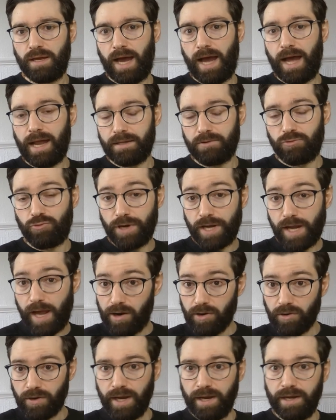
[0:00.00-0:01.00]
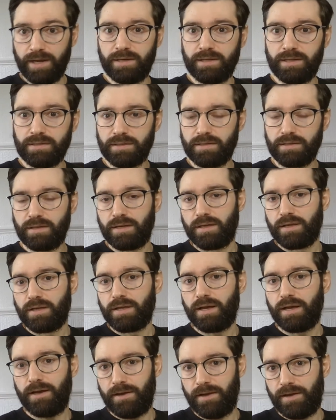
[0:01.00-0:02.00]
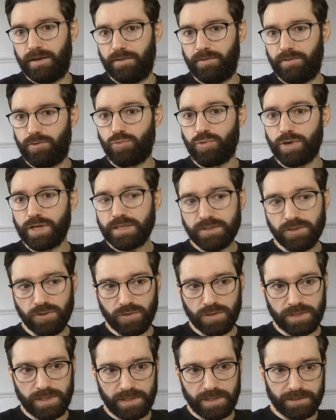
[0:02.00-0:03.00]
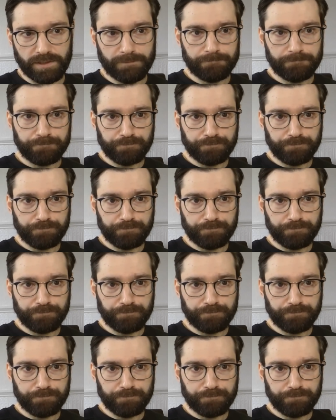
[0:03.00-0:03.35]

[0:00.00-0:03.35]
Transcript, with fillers: reallocating uh, the resources.